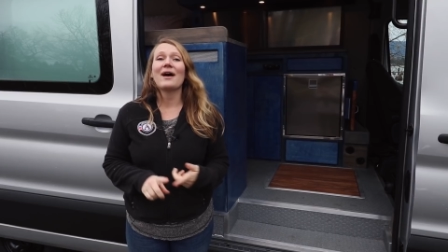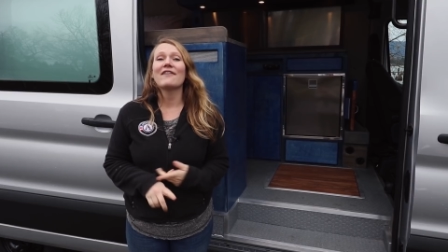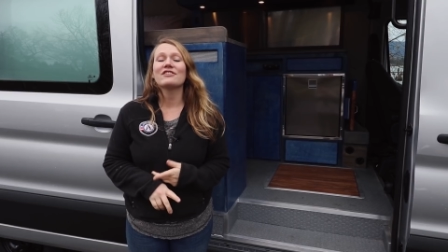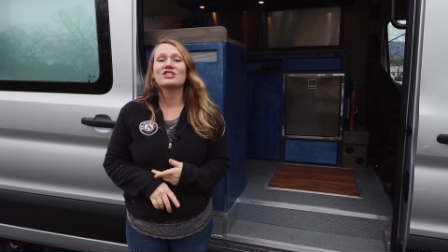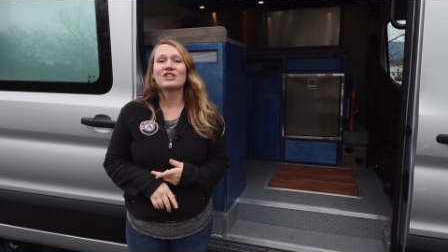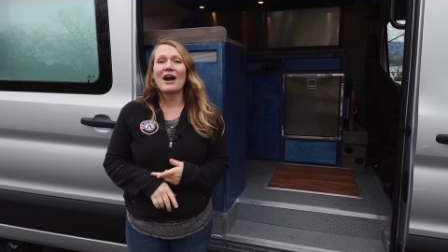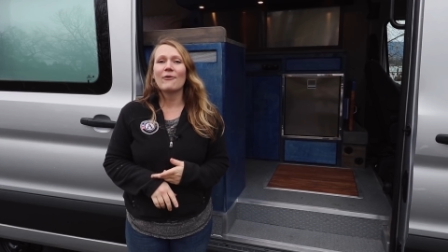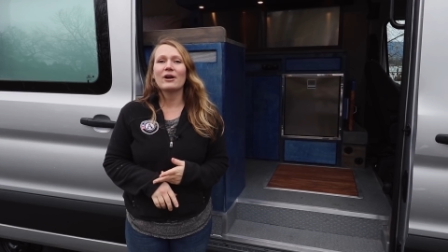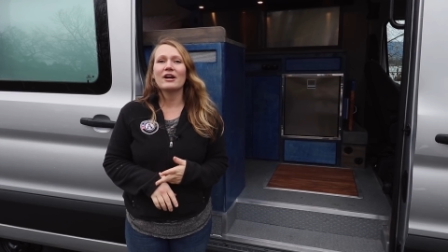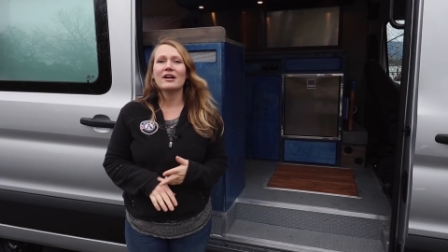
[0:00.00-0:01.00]
have a
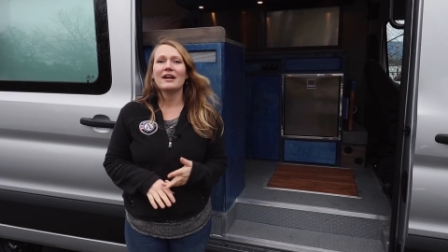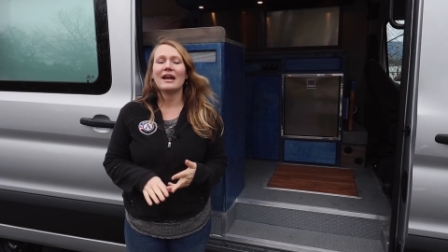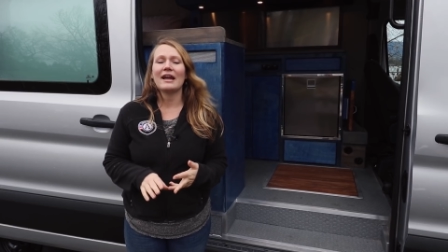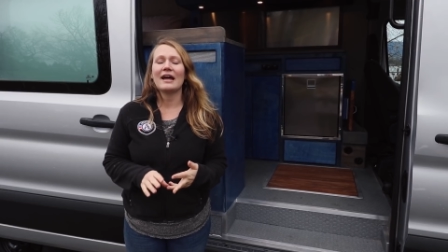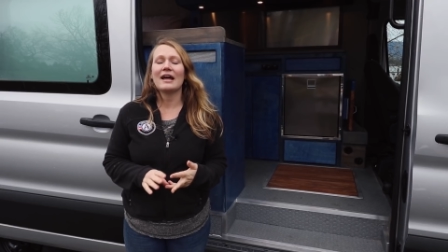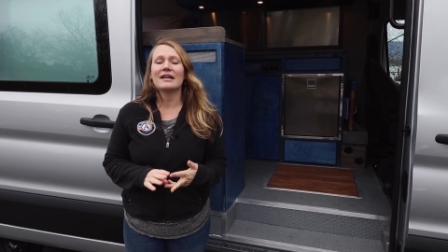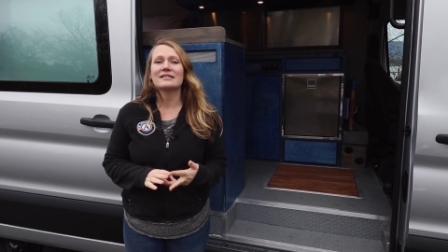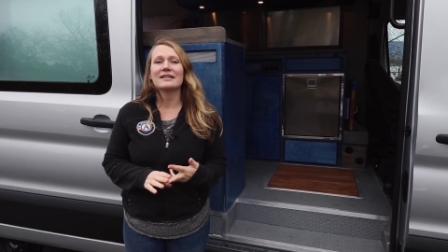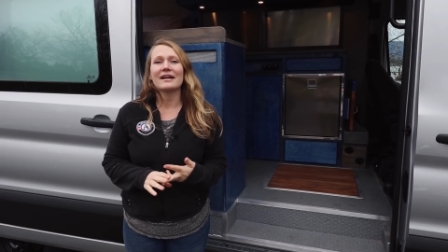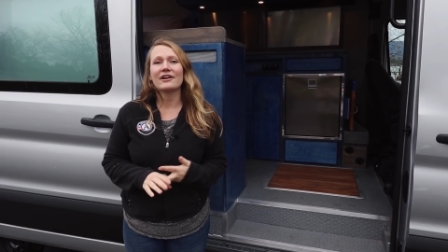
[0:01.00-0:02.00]
shower and
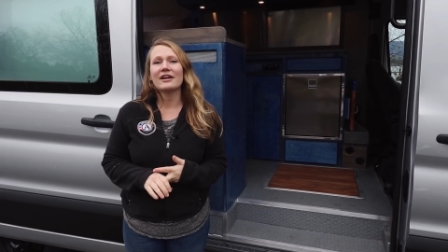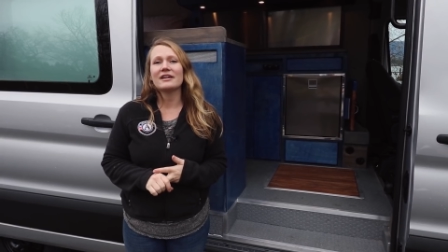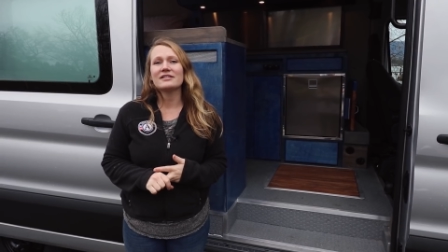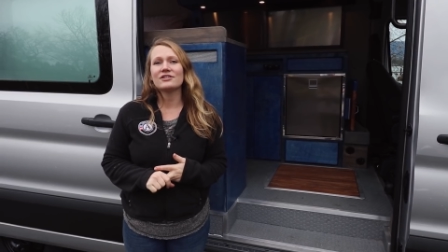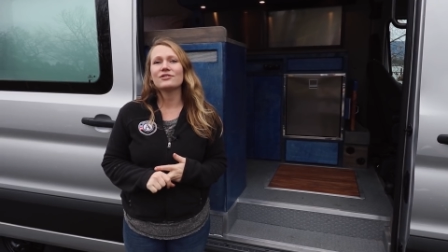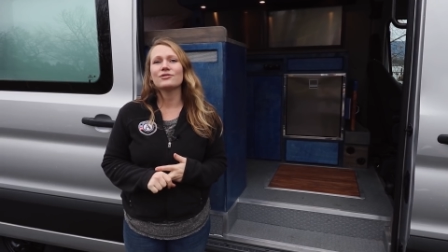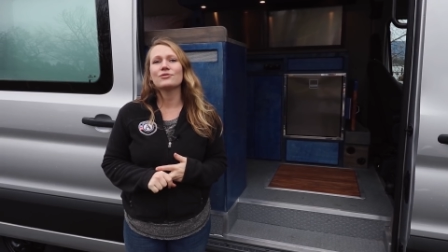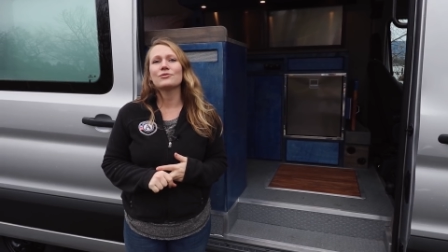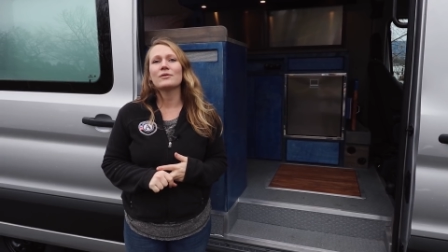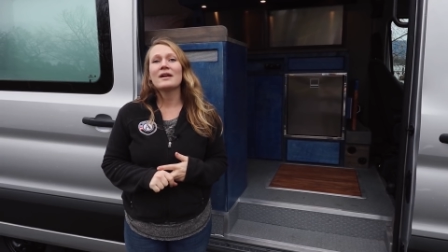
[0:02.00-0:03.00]
an area
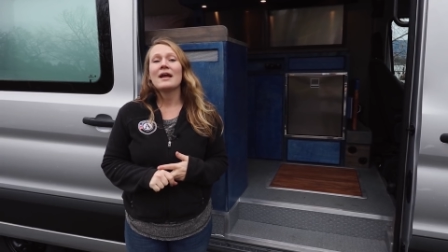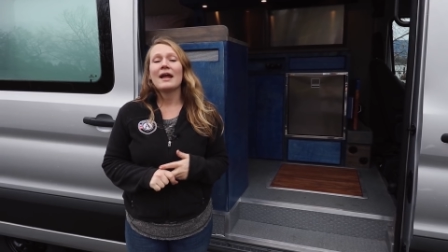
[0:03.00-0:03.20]
to